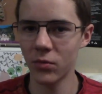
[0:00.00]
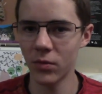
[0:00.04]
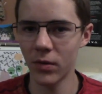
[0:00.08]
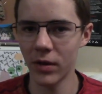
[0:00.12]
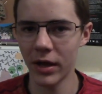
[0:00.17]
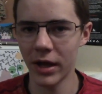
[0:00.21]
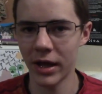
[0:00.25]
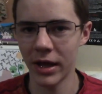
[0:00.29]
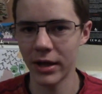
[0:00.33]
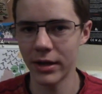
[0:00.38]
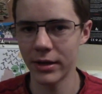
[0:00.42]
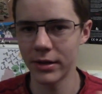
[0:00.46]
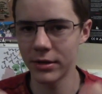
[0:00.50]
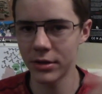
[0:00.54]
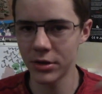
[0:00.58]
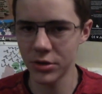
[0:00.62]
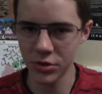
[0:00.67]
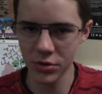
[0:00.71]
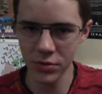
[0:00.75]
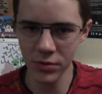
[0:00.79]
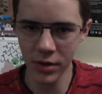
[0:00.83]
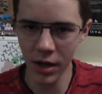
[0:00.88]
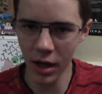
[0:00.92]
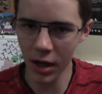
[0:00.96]
and the
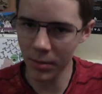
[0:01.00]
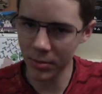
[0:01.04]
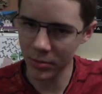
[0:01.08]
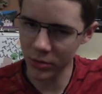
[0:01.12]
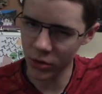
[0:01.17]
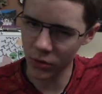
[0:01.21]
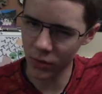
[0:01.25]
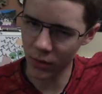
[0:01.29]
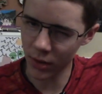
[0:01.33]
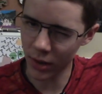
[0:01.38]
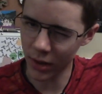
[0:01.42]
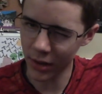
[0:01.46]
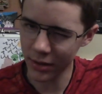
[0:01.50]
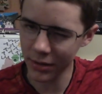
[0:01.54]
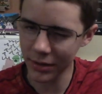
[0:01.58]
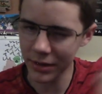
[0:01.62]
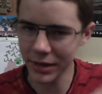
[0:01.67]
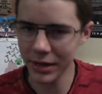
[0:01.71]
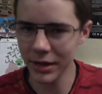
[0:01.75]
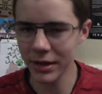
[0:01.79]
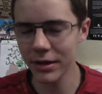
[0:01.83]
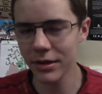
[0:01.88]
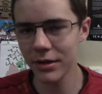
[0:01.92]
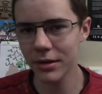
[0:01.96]
2 goblins who were
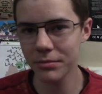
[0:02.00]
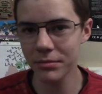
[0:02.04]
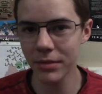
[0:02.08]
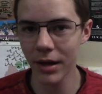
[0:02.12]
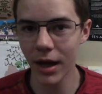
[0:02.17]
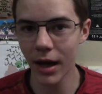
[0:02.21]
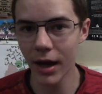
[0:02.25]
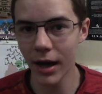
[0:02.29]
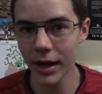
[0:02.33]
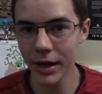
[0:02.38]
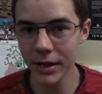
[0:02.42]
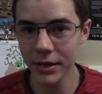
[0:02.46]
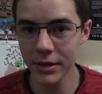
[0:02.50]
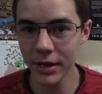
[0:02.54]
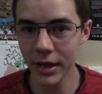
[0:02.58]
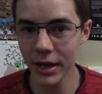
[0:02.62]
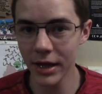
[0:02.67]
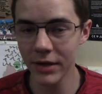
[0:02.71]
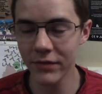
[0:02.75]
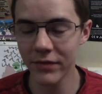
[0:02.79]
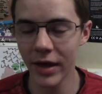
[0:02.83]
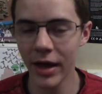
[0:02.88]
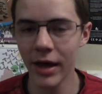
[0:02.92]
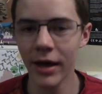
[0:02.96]
huddling behind
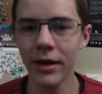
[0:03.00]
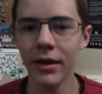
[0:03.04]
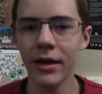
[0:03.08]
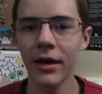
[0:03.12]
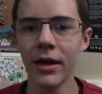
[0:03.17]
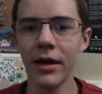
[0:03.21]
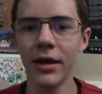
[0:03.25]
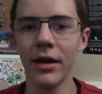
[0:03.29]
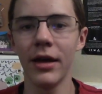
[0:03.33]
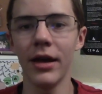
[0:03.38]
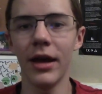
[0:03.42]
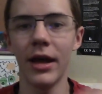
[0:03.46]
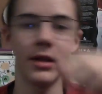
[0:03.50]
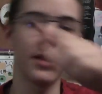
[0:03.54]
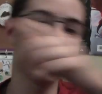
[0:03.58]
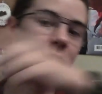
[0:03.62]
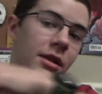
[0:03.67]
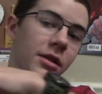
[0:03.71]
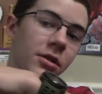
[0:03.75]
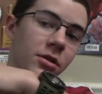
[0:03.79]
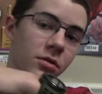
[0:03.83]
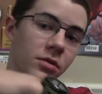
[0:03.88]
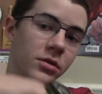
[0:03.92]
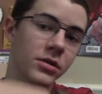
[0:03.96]
Avac, and then
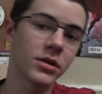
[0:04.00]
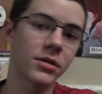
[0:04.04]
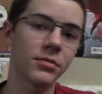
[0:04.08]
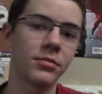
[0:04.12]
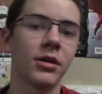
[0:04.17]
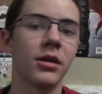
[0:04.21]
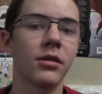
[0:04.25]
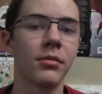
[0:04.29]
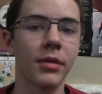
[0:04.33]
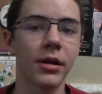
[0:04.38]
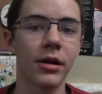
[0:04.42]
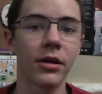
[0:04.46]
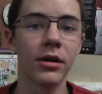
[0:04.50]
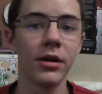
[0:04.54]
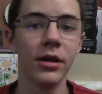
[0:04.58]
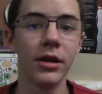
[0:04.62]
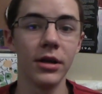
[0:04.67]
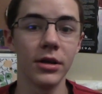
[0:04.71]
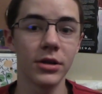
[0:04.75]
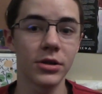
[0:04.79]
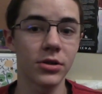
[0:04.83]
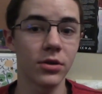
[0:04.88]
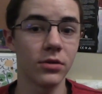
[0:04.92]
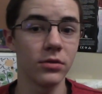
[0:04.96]
there was the bugbear.
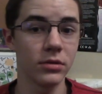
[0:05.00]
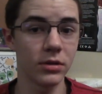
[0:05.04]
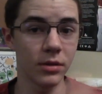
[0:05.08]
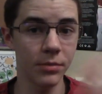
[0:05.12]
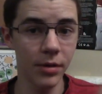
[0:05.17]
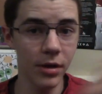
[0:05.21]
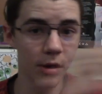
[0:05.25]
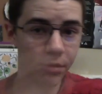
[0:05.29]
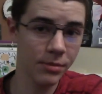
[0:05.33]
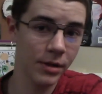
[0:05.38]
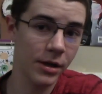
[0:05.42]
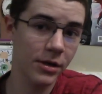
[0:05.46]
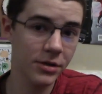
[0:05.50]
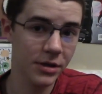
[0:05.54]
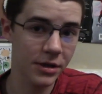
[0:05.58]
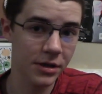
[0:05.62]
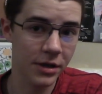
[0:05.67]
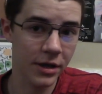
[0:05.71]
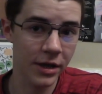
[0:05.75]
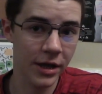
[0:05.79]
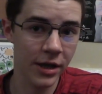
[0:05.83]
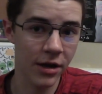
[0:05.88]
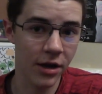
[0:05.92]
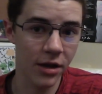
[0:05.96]
So the bugbear didn't
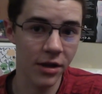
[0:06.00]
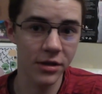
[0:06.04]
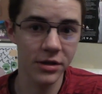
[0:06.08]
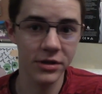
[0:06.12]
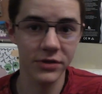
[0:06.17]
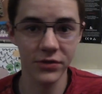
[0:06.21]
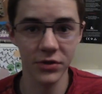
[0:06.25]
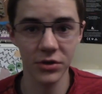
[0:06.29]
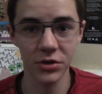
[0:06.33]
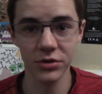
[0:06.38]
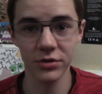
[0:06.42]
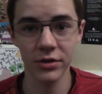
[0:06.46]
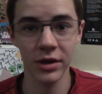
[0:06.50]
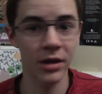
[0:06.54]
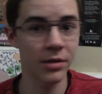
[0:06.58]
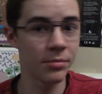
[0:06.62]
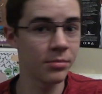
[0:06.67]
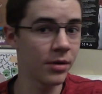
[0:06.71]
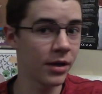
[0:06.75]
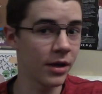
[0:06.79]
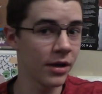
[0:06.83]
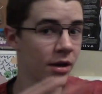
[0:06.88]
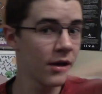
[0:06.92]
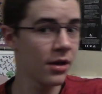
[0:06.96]
hit on this first try,
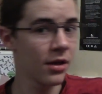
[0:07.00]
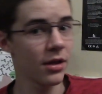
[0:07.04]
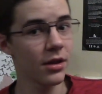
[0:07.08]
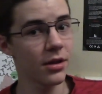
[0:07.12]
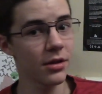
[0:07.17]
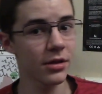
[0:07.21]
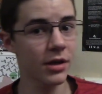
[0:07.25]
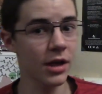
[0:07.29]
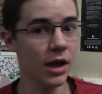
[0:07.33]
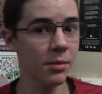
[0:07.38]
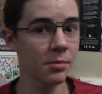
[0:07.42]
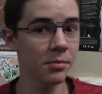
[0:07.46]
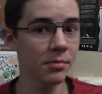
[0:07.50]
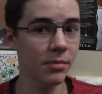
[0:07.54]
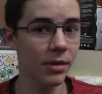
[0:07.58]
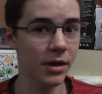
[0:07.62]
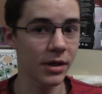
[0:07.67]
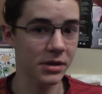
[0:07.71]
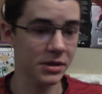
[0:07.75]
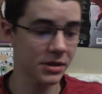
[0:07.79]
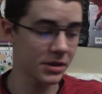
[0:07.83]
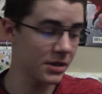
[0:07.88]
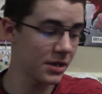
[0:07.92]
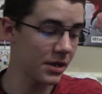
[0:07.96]
but the goblin
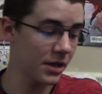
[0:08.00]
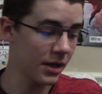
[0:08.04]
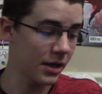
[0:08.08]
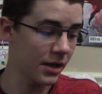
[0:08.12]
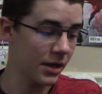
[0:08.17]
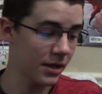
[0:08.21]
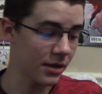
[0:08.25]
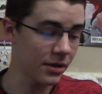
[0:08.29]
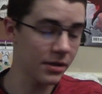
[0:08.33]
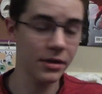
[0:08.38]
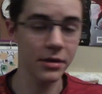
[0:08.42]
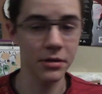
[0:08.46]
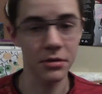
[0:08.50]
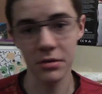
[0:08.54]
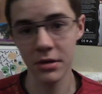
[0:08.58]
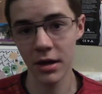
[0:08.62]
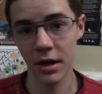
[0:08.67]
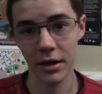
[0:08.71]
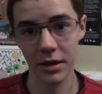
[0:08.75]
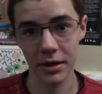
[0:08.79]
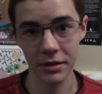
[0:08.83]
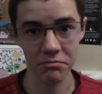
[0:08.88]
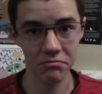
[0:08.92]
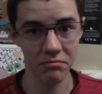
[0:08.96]
boss did, and
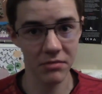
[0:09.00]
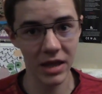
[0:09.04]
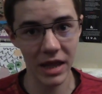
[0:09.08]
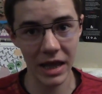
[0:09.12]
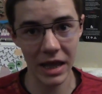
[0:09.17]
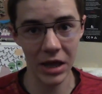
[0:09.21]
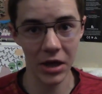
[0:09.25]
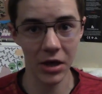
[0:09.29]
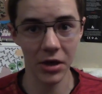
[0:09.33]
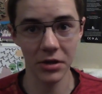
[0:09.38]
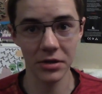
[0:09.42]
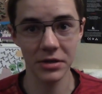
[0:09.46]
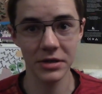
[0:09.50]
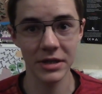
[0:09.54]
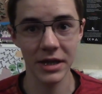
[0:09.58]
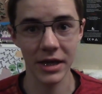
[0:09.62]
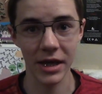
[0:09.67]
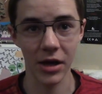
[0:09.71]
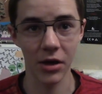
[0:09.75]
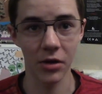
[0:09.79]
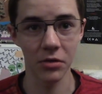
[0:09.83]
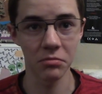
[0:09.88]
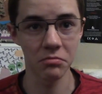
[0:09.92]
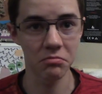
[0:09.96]
knocking Aoth
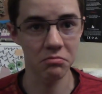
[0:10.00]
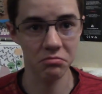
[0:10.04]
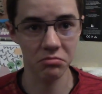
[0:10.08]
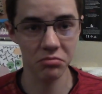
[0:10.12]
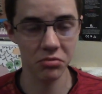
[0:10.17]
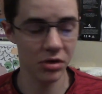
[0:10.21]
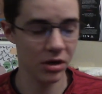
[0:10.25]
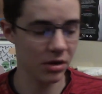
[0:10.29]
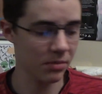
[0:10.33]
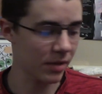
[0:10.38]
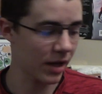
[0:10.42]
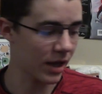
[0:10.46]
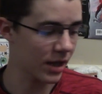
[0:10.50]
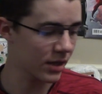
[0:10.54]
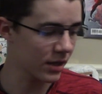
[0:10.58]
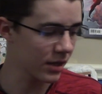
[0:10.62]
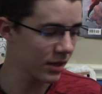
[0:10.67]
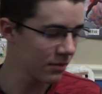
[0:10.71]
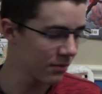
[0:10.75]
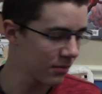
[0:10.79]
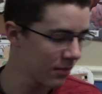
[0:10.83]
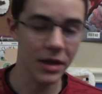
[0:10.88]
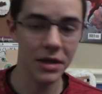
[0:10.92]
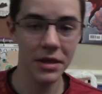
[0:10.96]
down pretty badly.
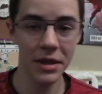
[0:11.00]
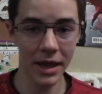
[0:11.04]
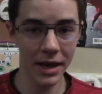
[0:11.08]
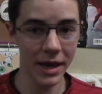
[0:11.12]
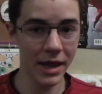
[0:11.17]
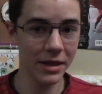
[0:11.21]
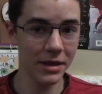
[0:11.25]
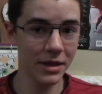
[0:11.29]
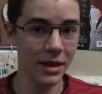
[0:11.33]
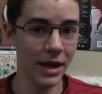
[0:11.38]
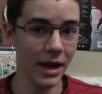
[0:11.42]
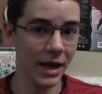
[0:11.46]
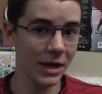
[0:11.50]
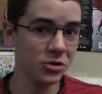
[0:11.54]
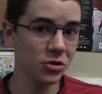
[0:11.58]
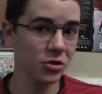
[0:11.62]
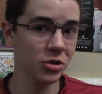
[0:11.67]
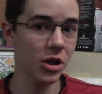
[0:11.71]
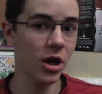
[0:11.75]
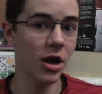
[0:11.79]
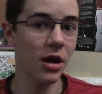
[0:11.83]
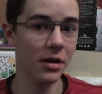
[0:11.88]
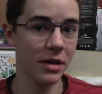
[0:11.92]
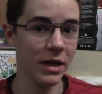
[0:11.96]
That actually
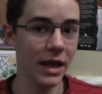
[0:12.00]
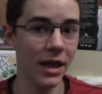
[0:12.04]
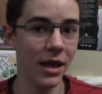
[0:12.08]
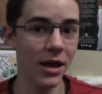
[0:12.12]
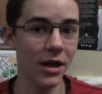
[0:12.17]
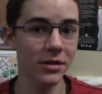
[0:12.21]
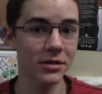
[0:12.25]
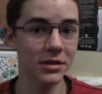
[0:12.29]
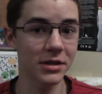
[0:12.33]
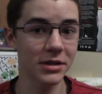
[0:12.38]
knocked Aoth to